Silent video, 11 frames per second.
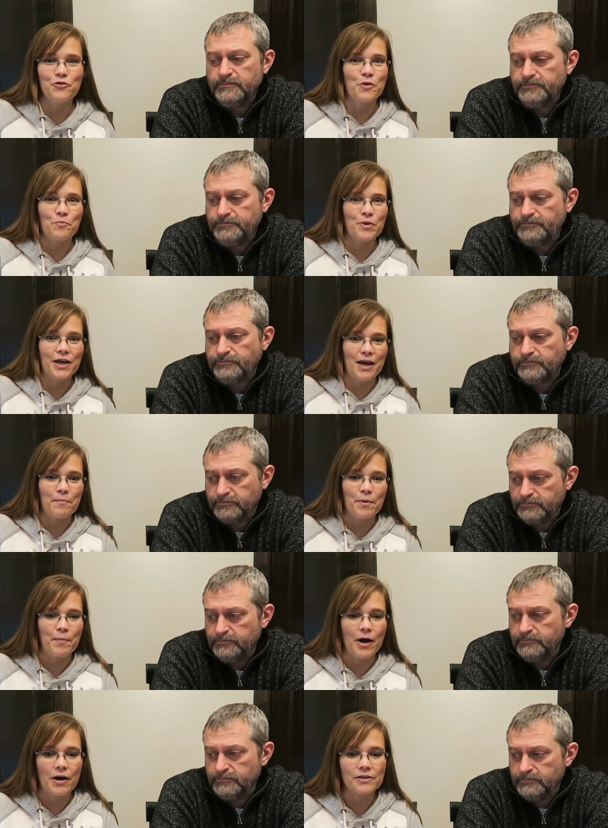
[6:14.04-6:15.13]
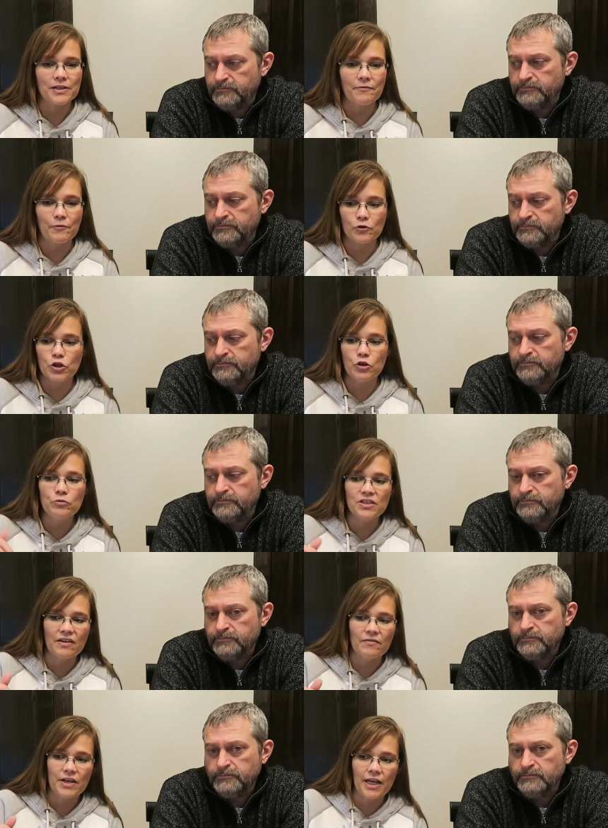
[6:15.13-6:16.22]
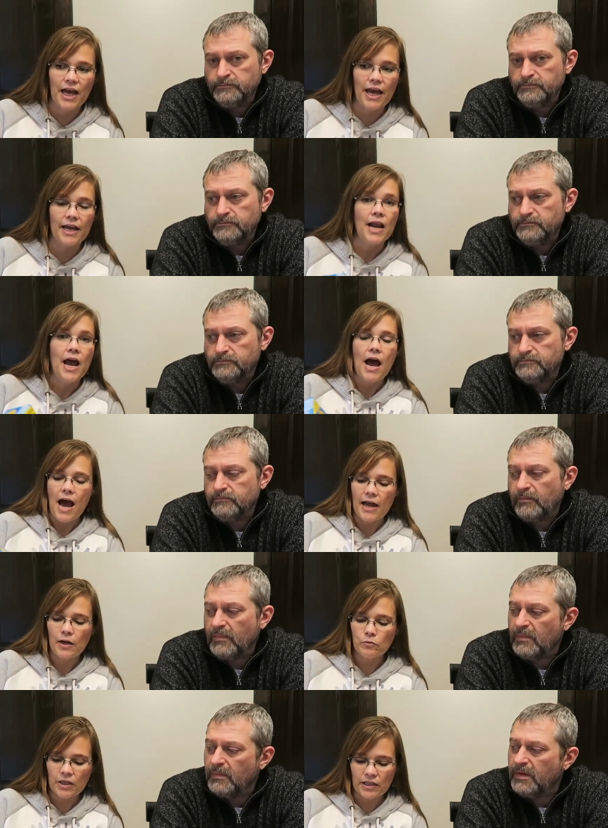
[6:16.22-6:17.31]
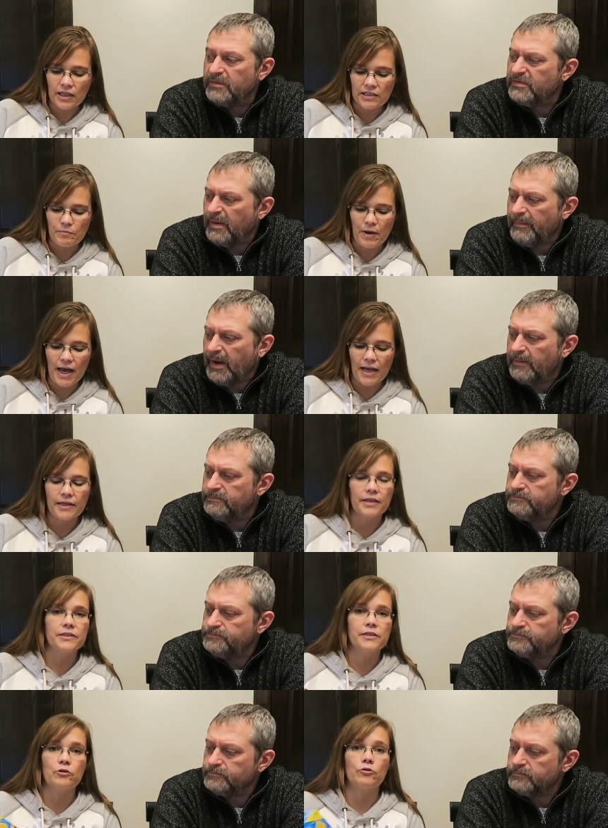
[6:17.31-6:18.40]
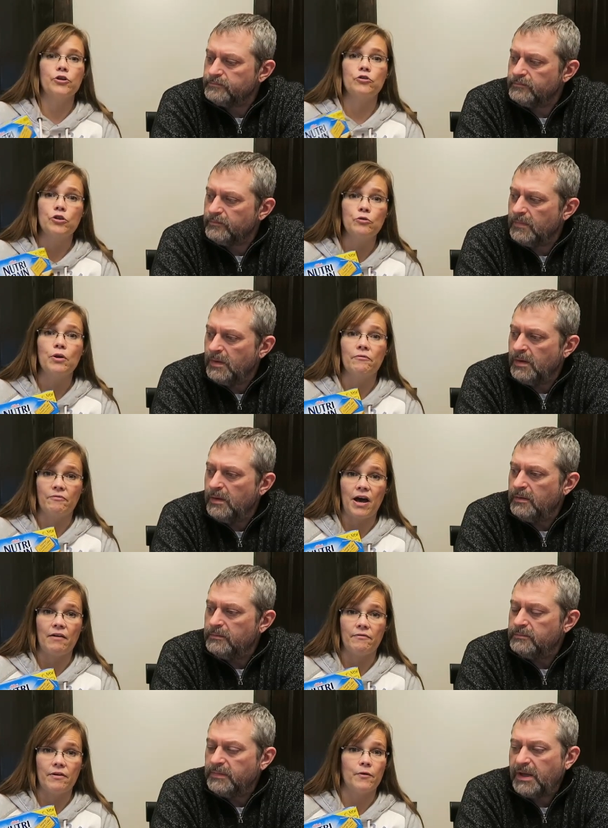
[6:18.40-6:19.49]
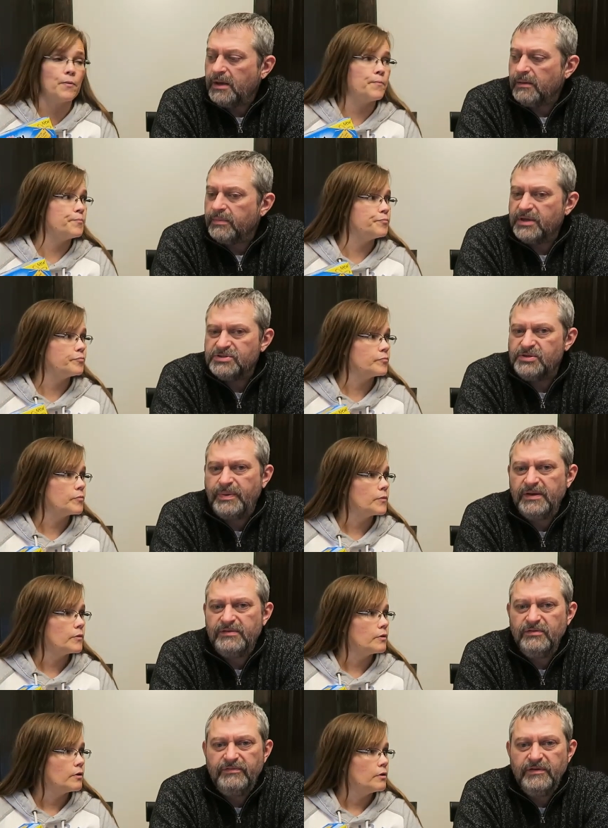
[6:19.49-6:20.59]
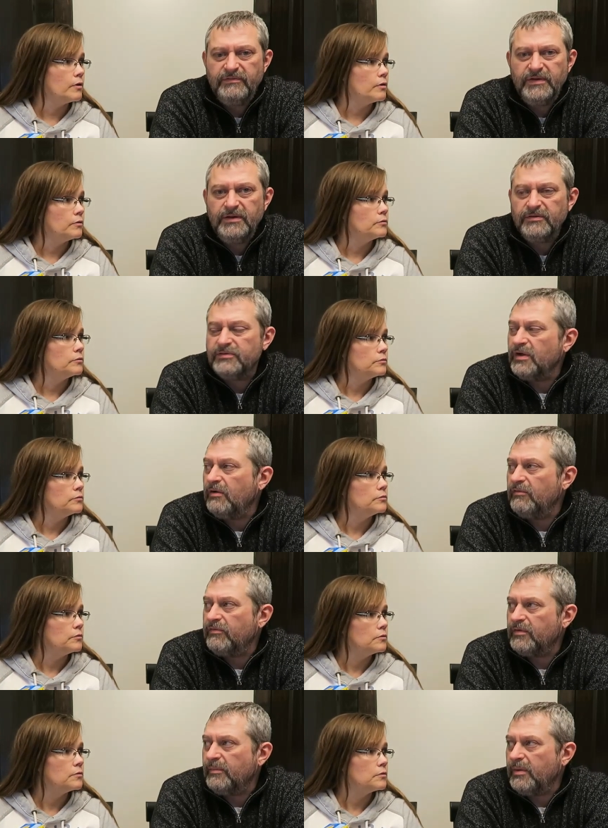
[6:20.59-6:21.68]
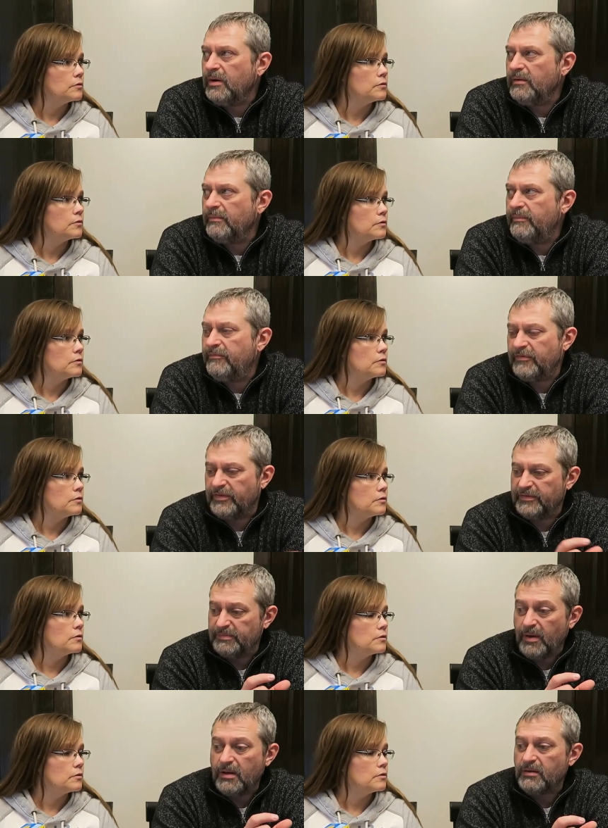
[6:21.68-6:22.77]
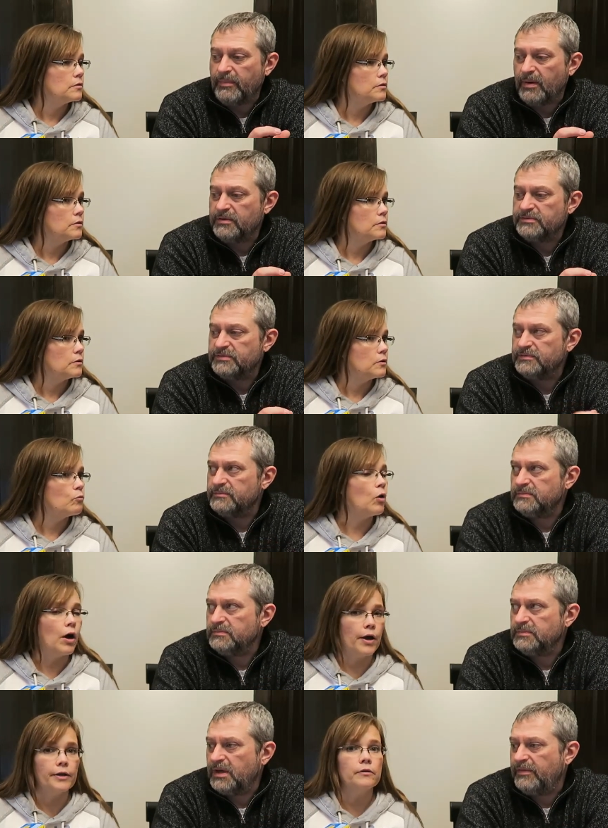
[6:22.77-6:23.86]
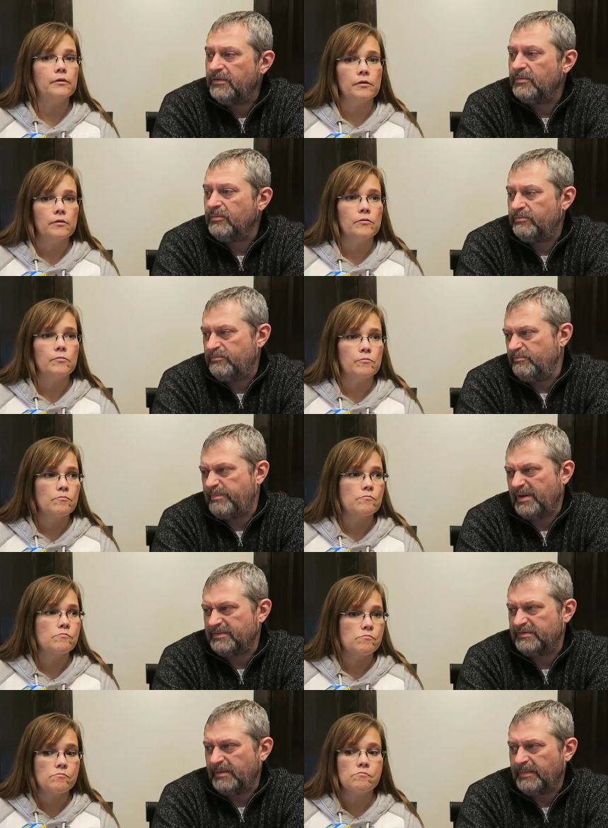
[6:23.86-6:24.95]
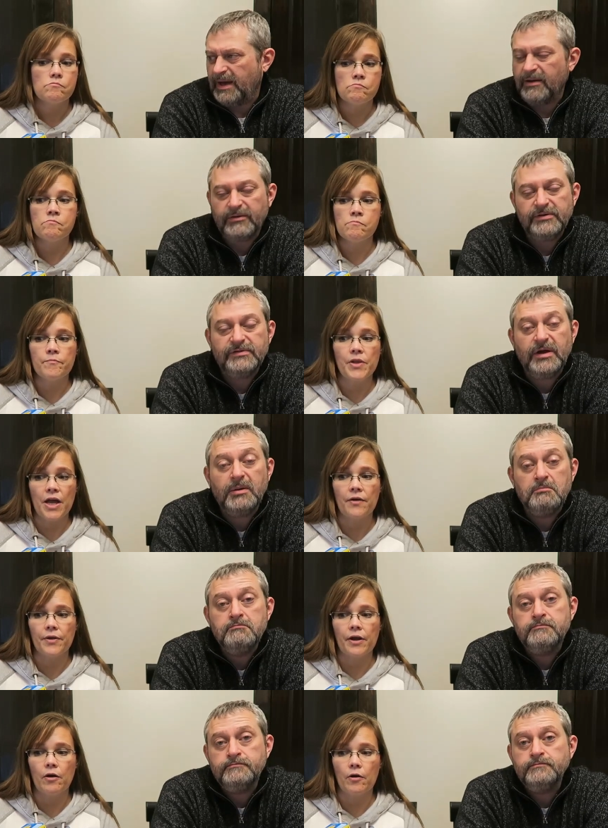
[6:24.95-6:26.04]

Speaker 1: you can pick up a box for two seventy-eight. I don't think that's okay. bad considering you do get five of them. Yeah, because
Speaker 2: you pay two fifty or so for a bar for the smaller bars. Right. Right. And they're about the same calories. Mm-hmm. So. Yeah, they